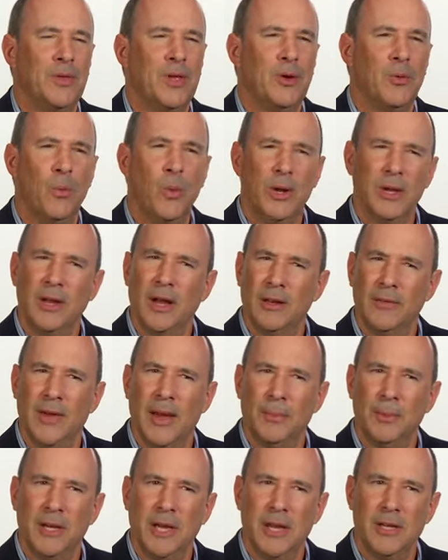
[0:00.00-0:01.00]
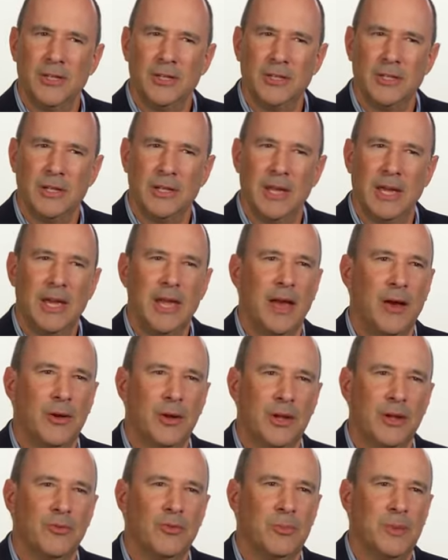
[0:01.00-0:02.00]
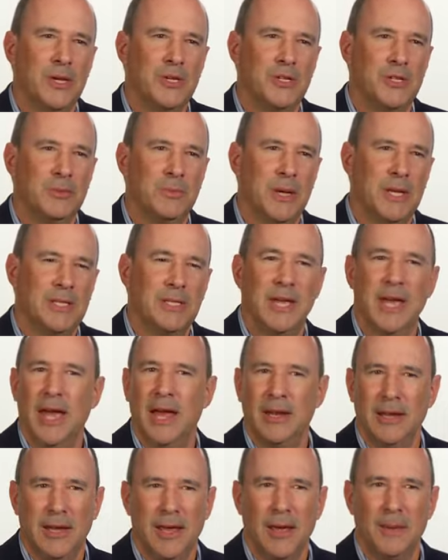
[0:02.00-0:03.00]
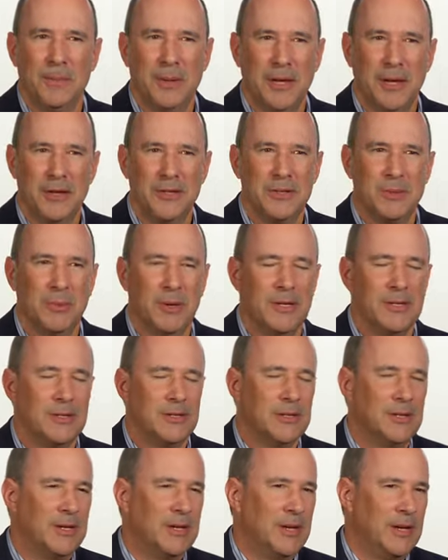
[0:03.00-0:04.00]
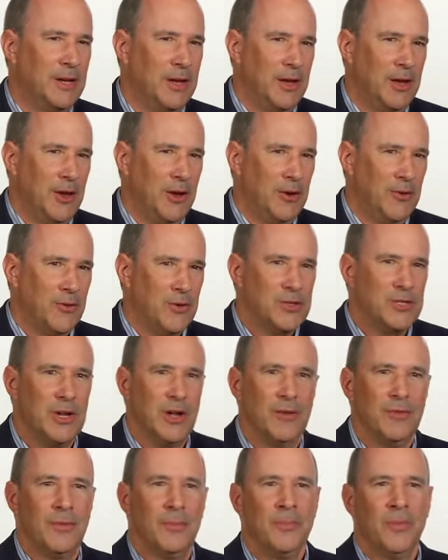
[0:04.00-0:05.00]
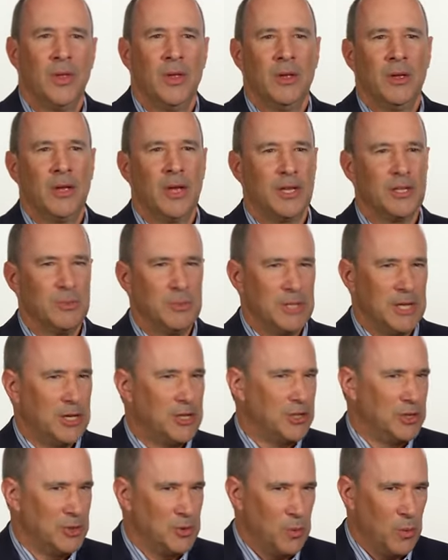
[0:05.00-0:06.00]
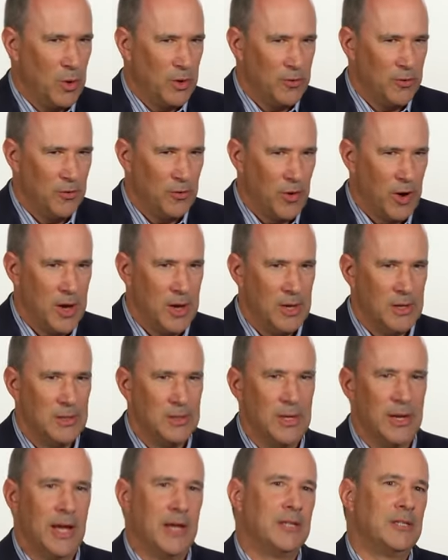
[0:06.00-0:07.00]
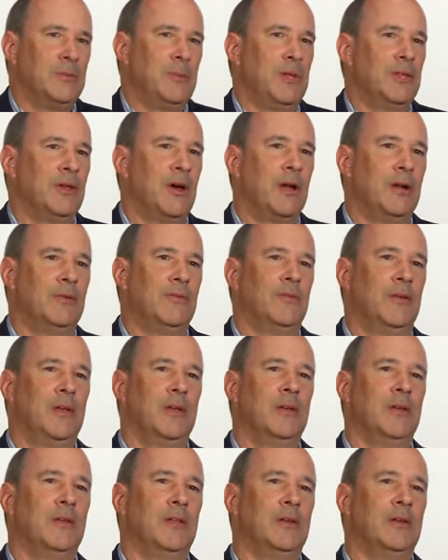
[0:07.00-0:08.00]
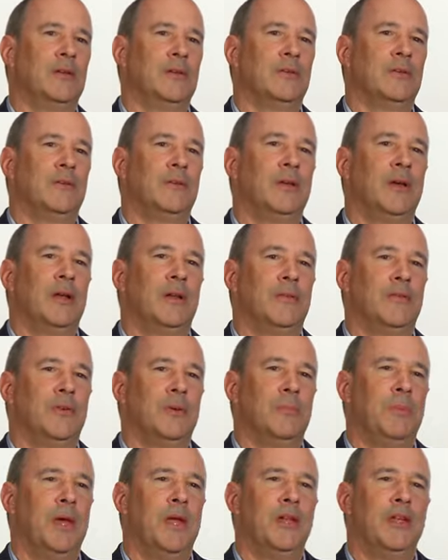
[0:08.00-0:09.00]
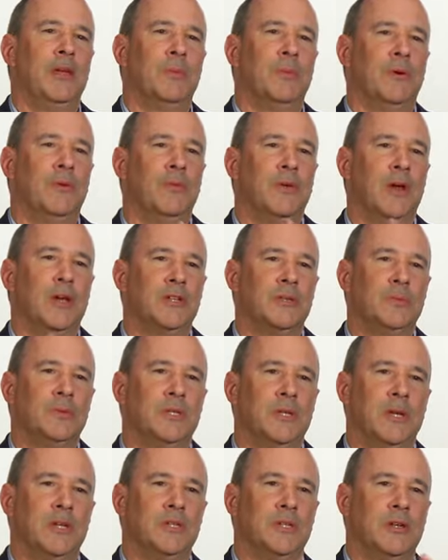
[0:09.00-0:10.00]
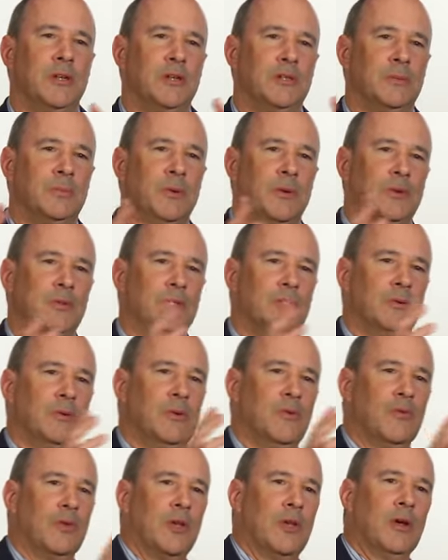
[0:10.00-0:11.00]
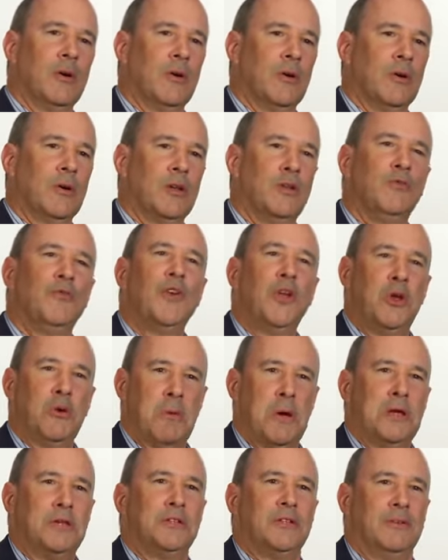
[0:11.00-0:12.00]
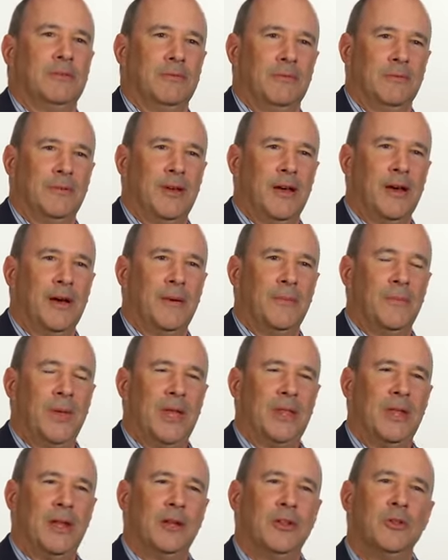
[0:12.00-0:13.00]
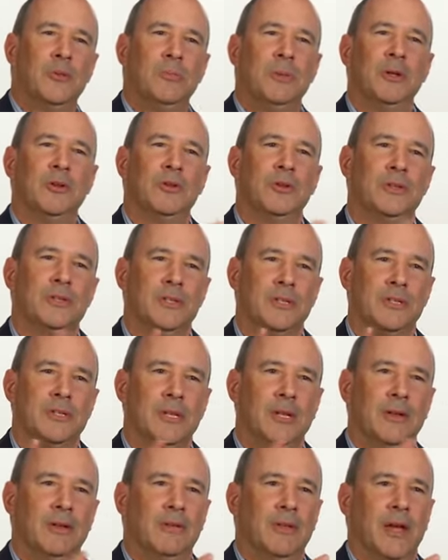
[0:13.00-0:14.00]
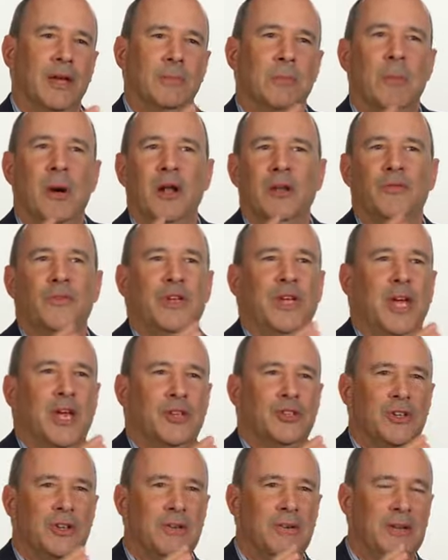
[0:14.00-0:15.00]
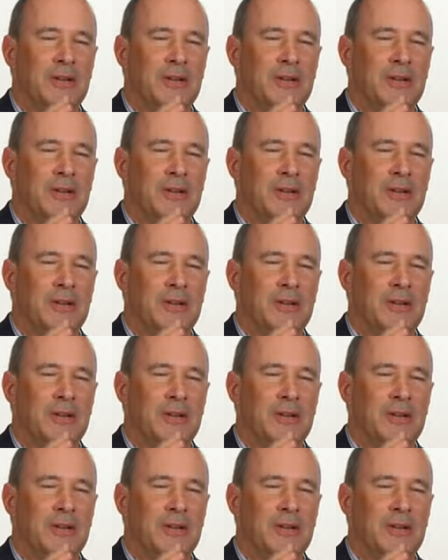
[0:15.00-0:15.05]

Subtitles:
what kind of applications in the accounting information space can and can't be customized. First off, customization is one phrase that has to be thought of in the kind of compendium of customization, as opposed to over here configuration. And then in the middle, there's this thing like modification.